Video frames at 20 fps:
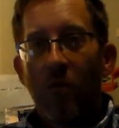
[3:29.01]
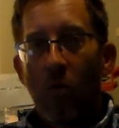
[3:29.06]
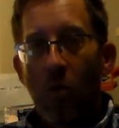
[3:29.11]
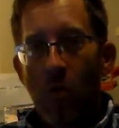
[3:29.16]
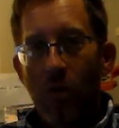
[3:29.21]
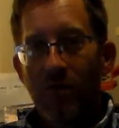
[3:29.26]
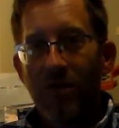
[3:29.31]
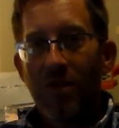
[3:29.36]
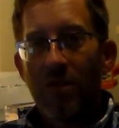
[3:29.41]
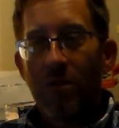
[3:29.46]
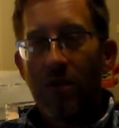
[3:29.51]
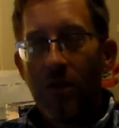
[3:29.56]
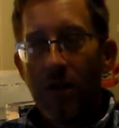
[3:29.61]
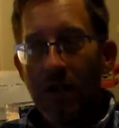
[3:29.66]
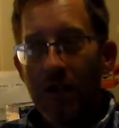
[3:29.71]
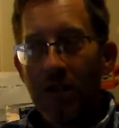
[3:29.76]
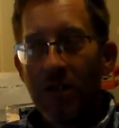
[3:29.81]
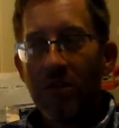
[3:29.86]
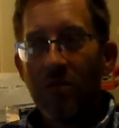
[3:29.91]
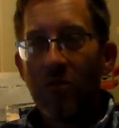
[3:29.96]
4-cylinder
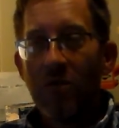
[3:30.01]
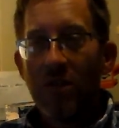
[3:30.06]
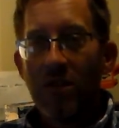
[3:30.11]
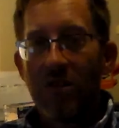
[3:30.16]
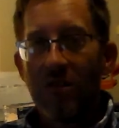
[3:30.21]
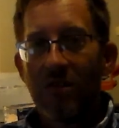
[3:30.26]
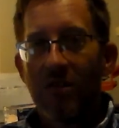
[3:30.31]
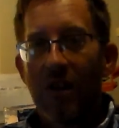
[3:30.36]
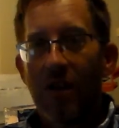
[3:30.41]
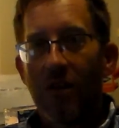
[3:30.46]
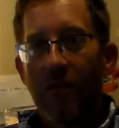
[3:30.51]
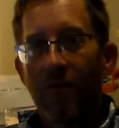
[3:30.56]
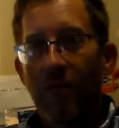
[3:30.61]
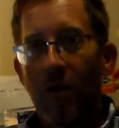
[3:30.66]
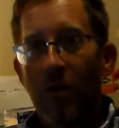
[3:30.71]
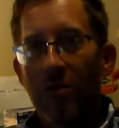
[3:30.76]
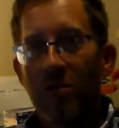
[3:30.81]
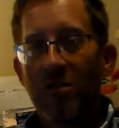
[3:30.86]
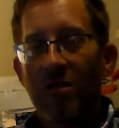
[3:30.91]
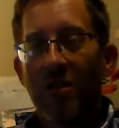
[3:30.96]
engine, which is like a
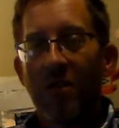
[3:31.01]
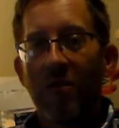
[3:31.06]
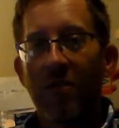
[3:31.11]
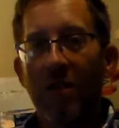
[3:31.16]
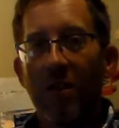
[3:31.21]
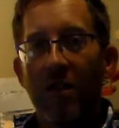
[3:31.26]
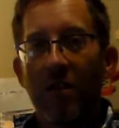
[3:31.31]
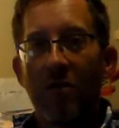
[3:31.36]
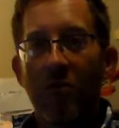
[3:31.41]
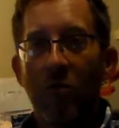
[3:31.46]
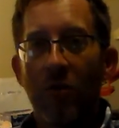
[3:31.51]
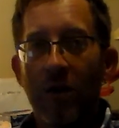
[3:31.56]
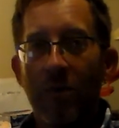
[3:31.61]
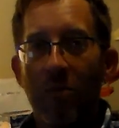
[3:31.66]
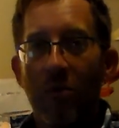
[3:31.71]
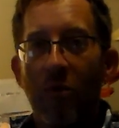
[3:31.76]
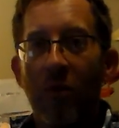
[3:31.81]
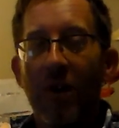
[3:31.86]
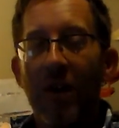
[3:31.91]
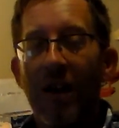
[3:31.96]
version of the
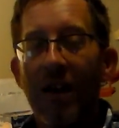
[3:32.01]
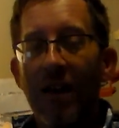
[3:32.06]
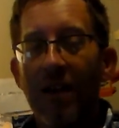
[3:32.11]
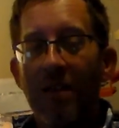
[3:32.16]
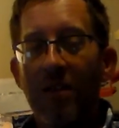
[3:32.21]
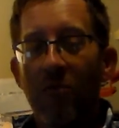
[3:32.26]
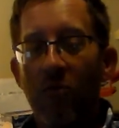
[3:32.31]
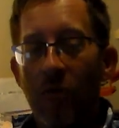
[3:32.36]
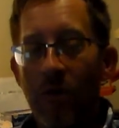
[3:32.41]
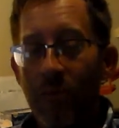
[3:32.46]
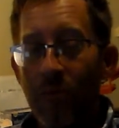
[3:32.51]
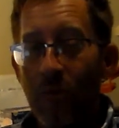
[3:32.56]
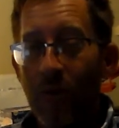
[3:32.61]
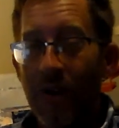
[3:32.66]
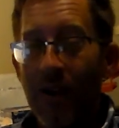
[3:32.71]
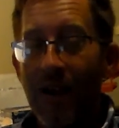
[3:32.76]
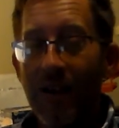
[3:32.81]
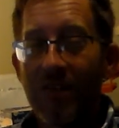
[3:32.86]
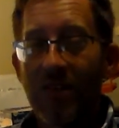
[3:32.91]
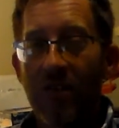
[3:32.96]
1.8. The
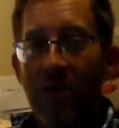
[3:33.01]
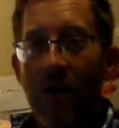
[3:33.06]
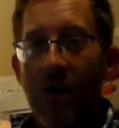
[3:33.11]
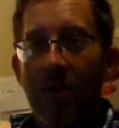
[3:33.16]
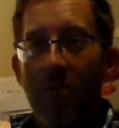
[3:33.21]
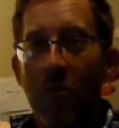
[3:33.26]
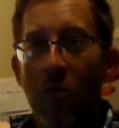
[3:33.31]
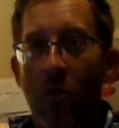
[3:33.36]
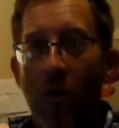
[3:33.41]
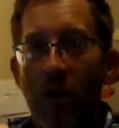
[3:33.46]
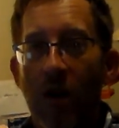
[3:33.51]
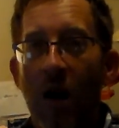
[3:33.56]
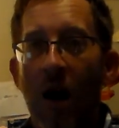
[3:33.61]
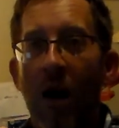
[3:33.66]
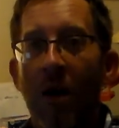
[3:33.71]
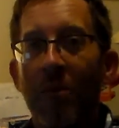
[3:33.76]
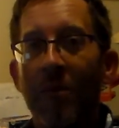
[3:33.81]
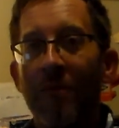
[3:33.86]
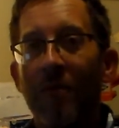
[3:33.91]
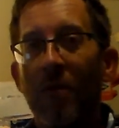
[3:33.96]
1.8 is a lot more
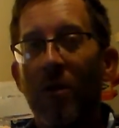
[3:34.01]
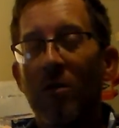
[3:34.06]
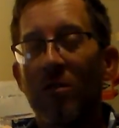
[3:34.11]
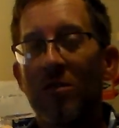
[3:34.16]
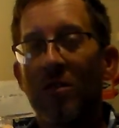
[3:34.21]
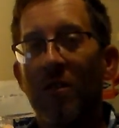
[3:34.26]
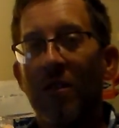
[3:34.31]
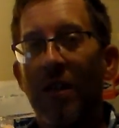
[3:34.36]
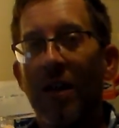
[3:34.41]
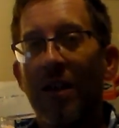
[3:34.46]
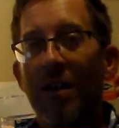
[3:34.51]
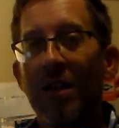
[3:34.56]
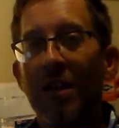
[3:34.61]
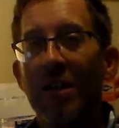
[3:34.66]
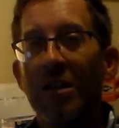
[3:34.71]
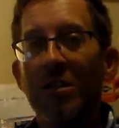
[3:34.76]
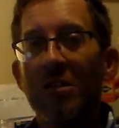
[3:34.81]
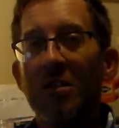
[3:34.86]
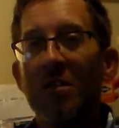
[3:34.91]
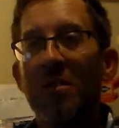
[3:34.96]
common version of that
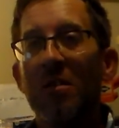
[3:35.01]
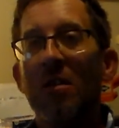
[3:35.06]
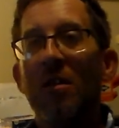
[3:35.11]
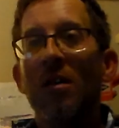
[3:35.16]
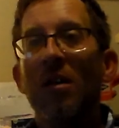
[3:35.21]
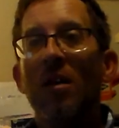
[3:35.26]
engine.